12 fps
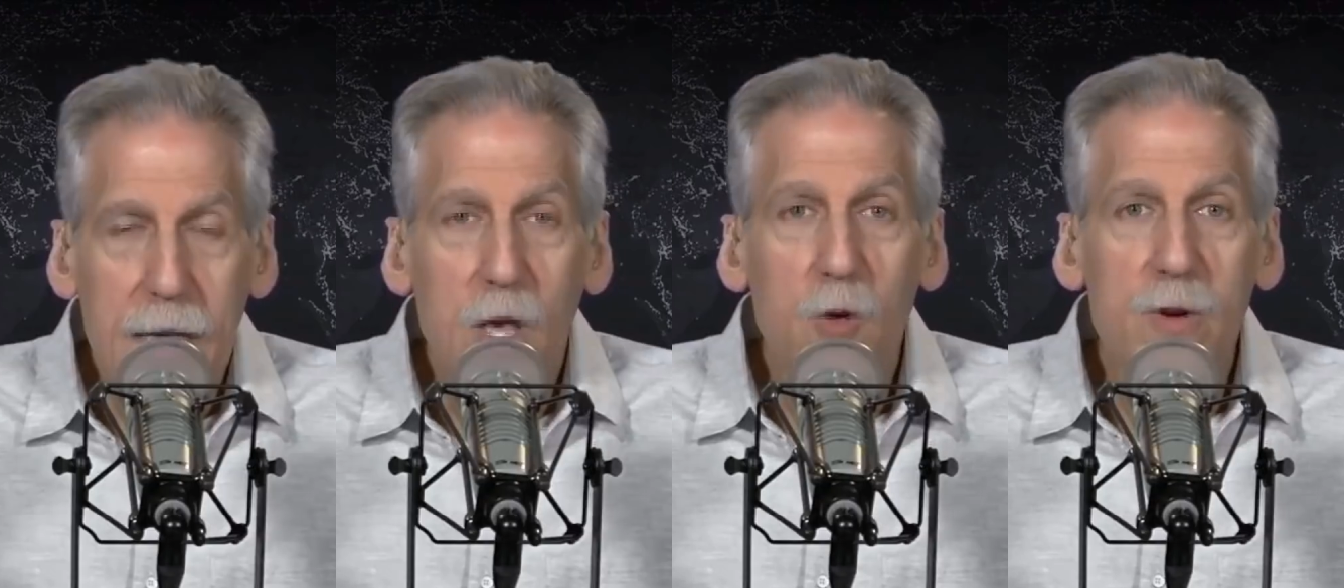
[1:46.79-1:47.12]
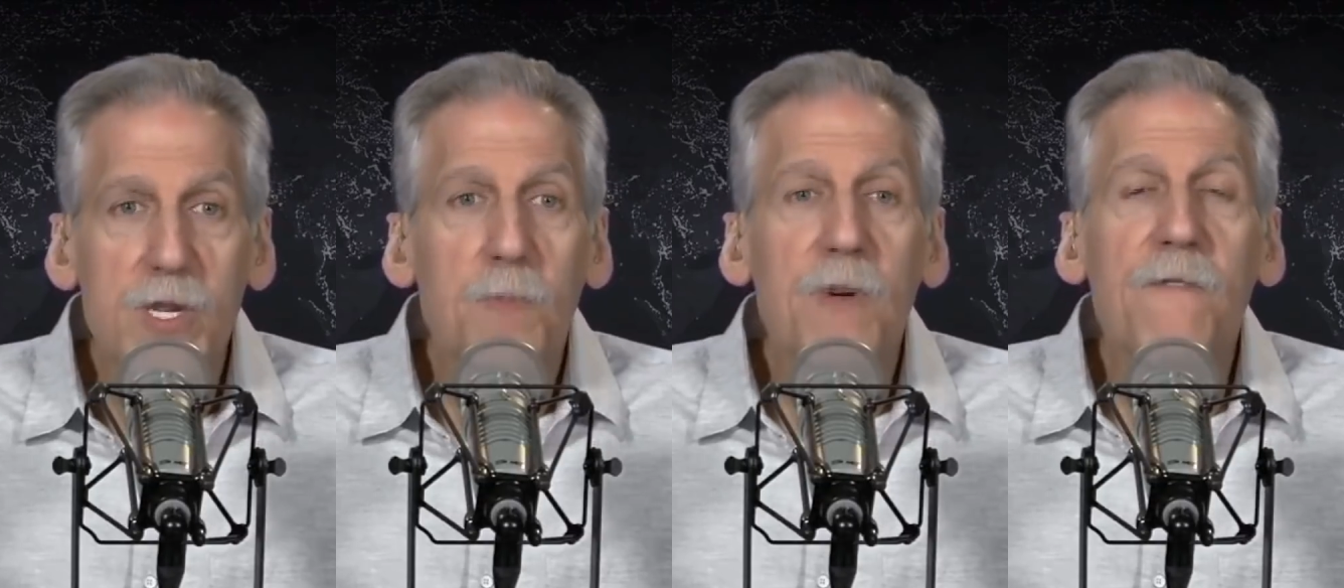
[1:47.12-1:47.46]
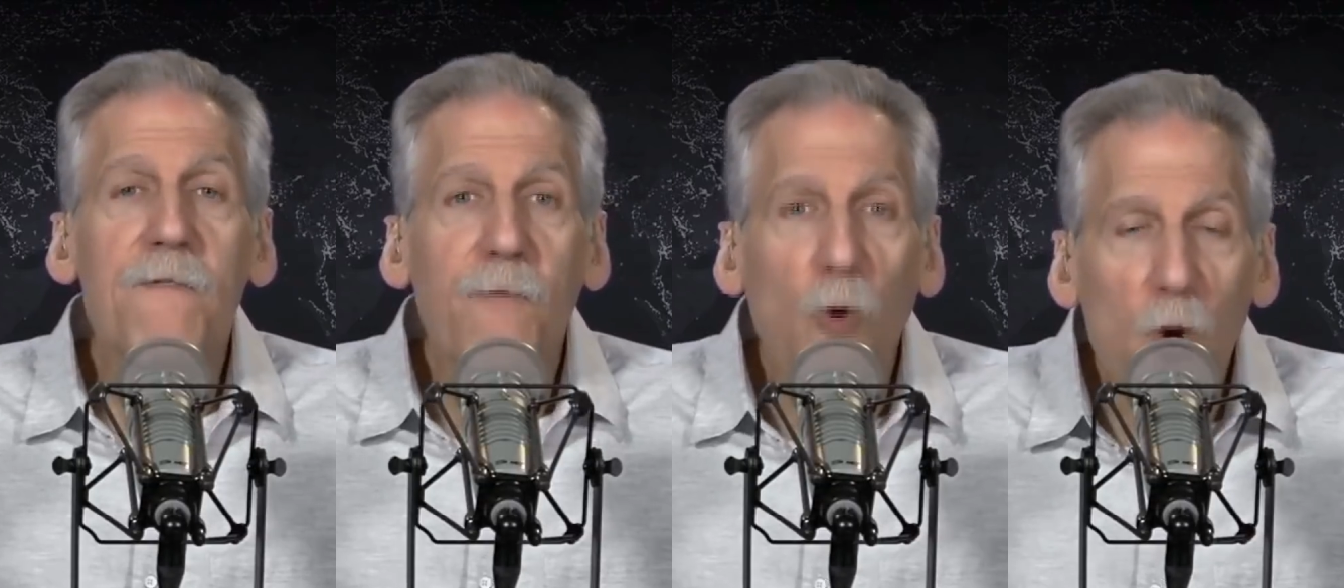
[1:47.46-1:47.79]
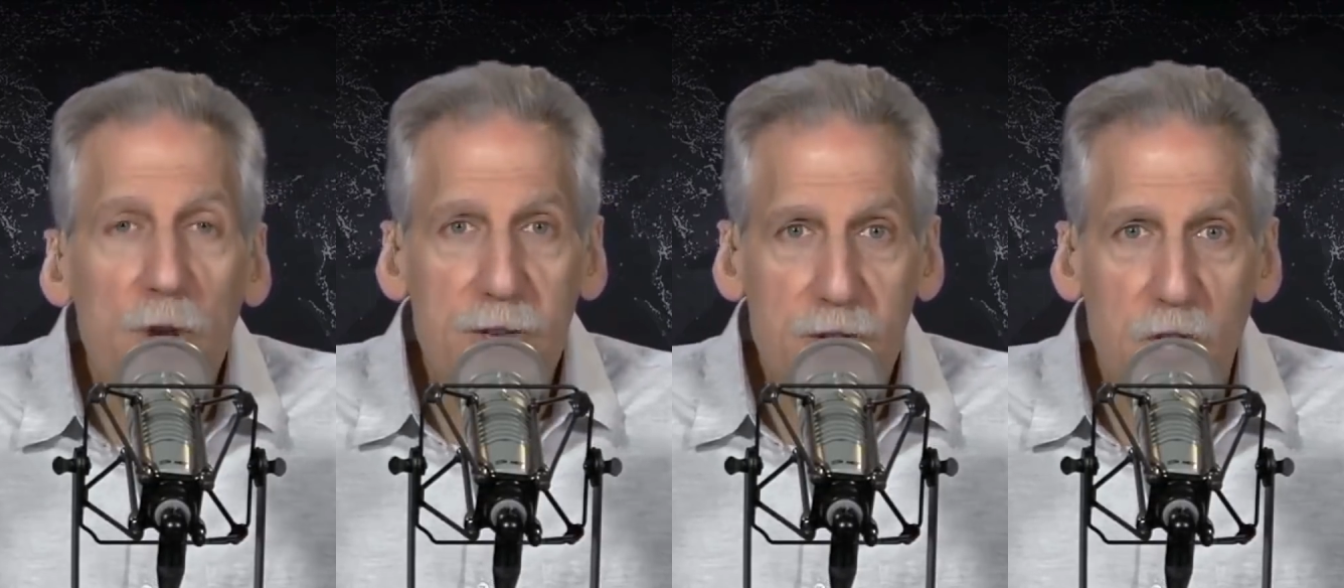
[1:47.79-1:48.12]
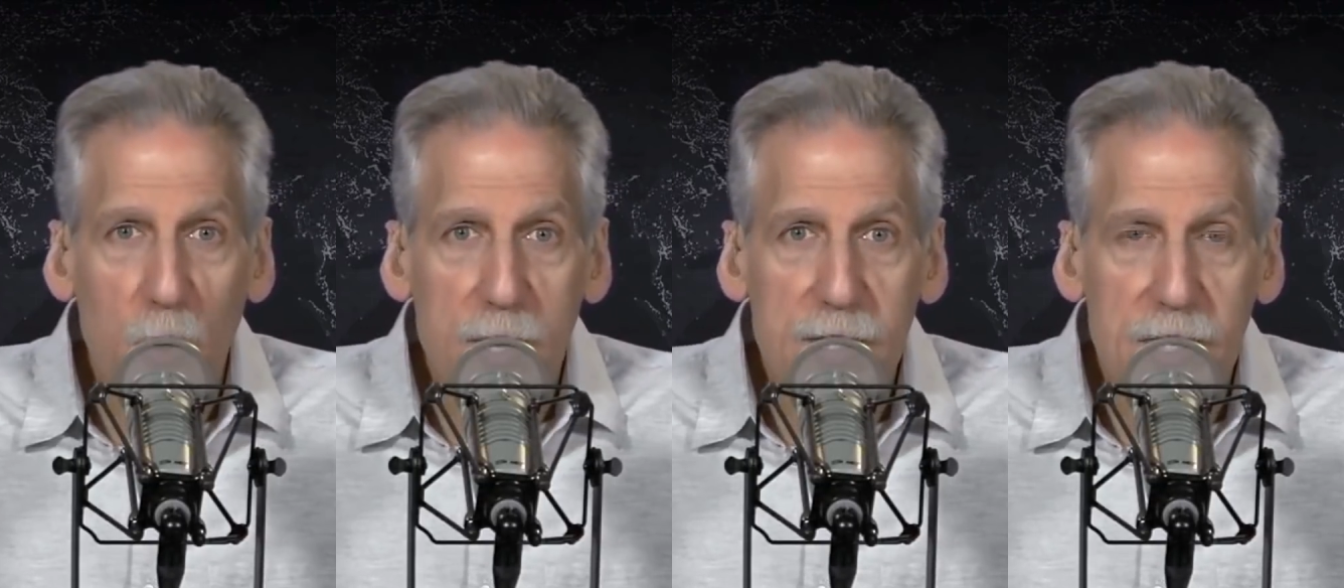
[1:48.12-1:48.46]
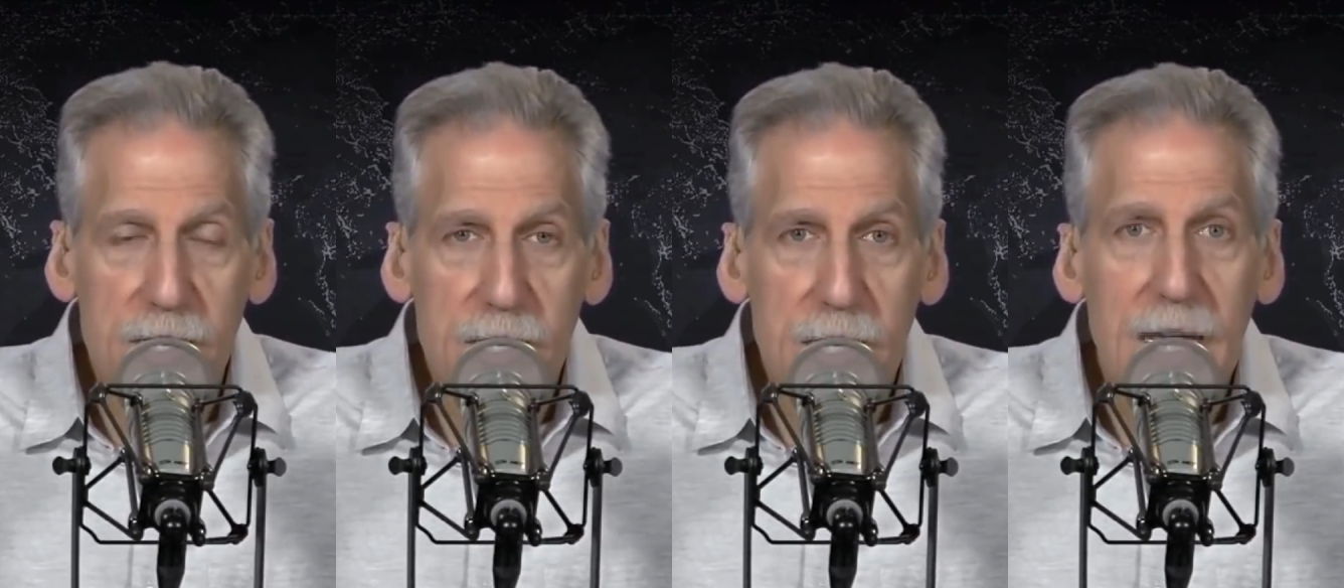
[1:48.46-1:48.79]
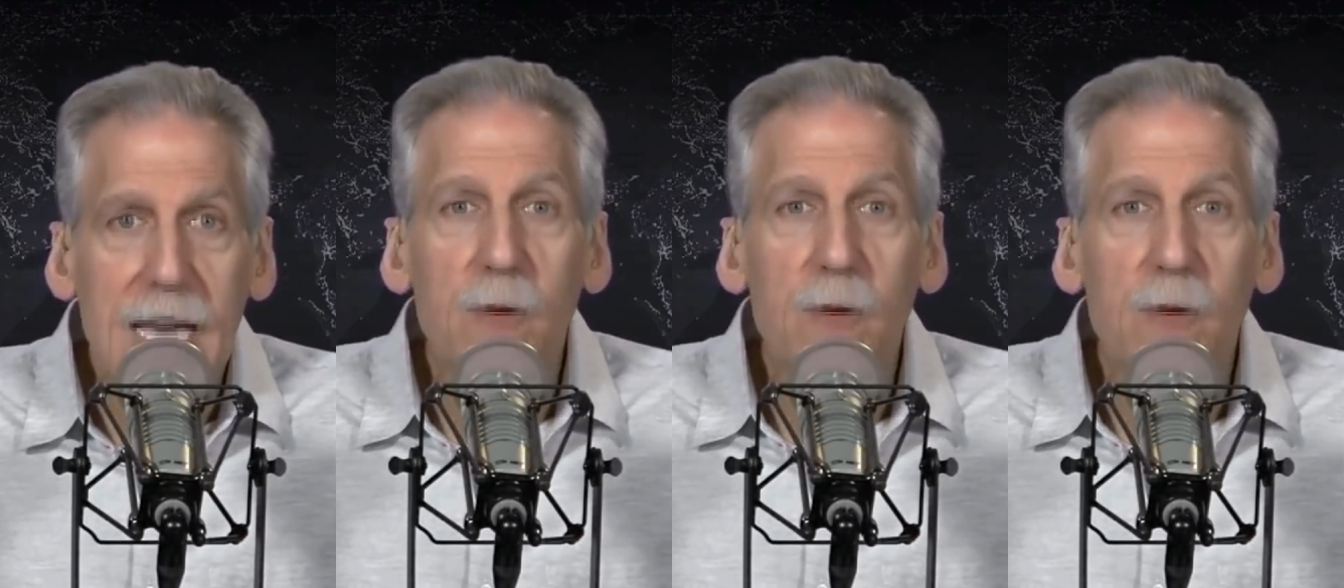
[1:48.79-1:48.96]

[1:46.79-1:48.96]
in other words, before the charges,